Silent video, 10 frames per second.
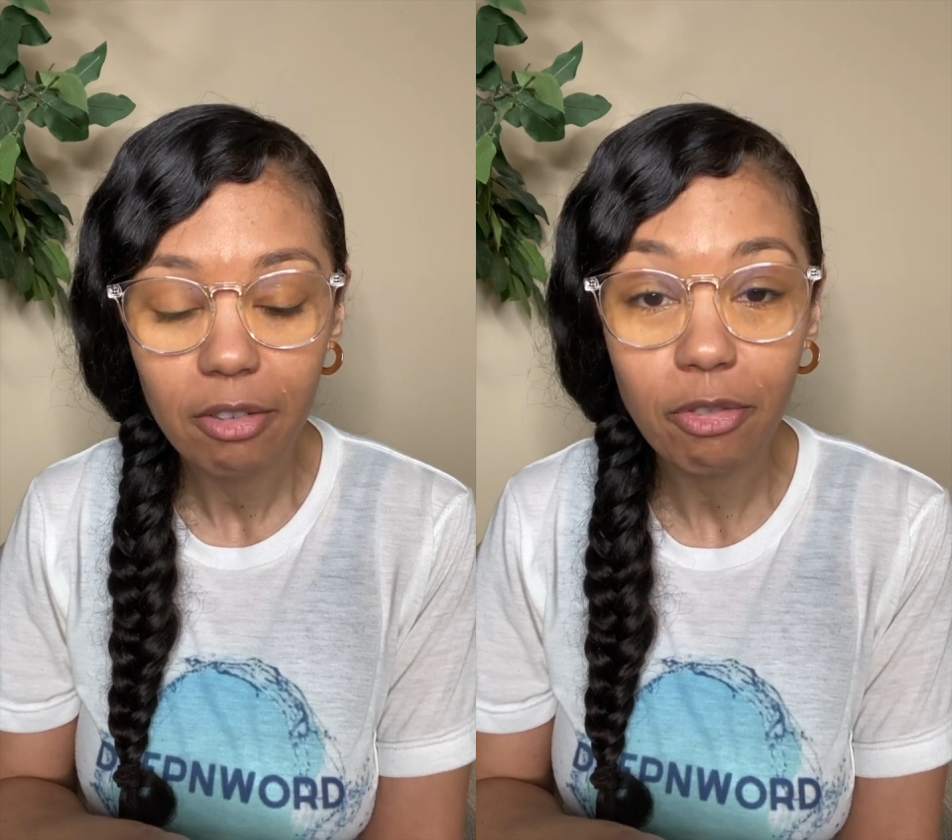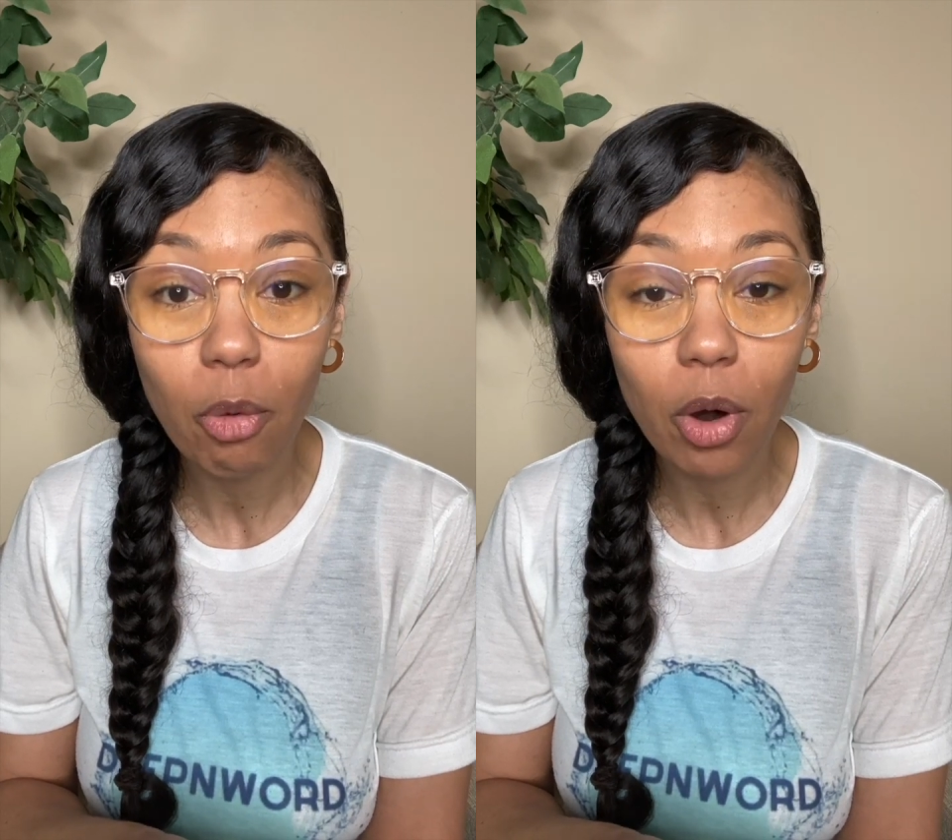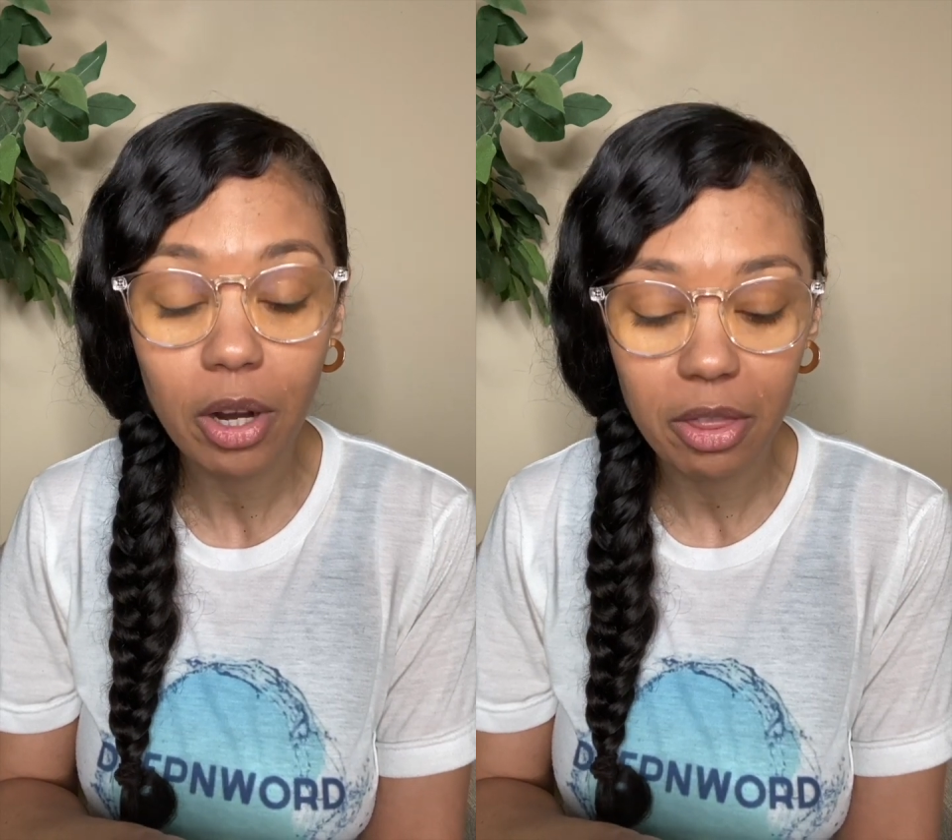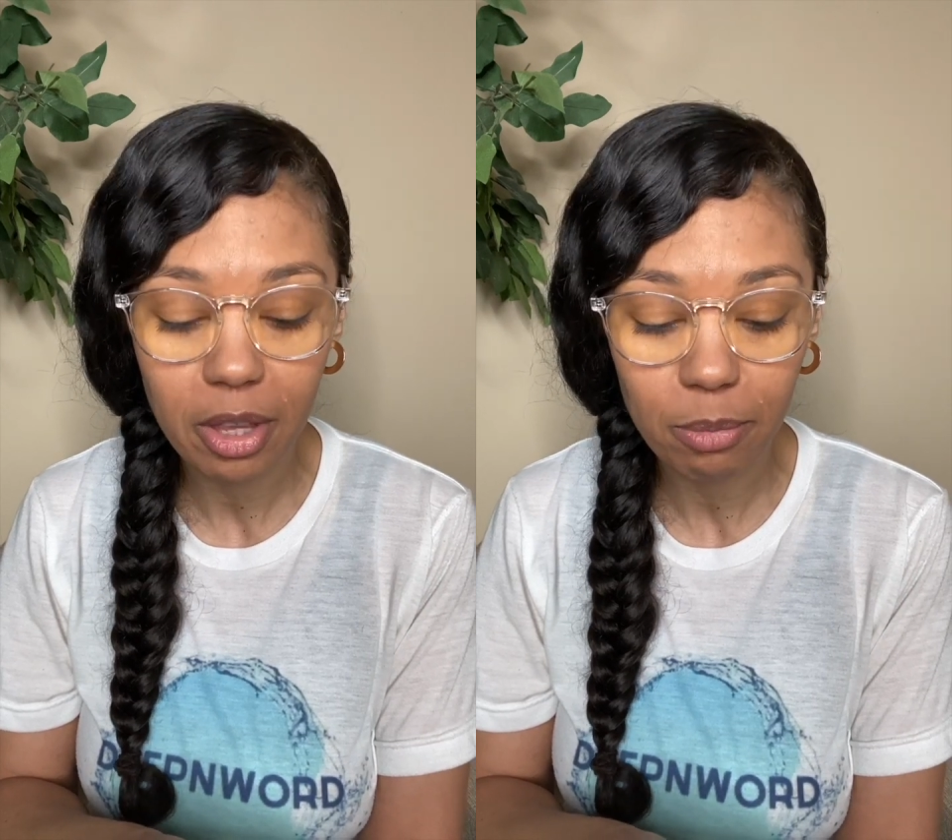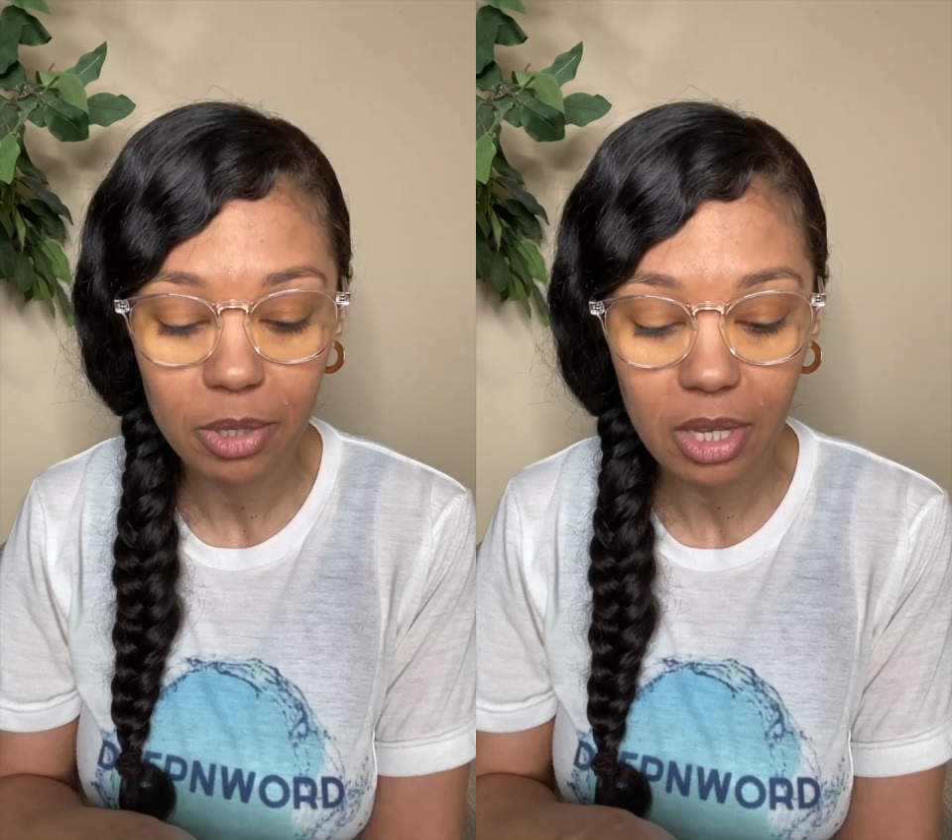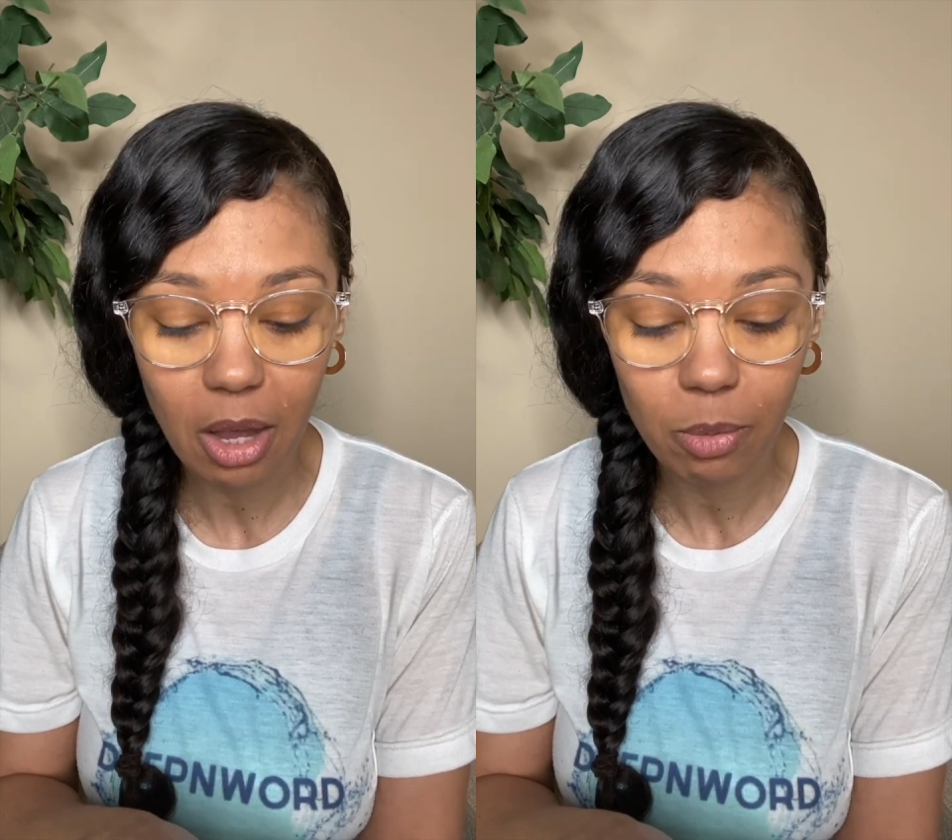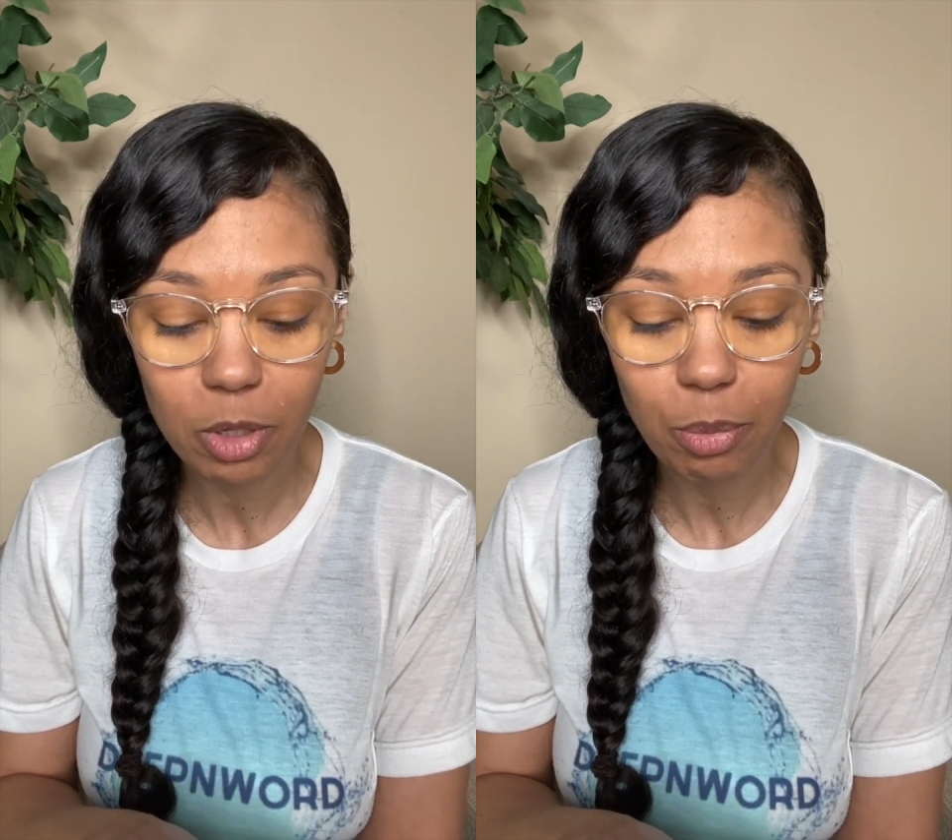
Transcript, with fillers: for themselves,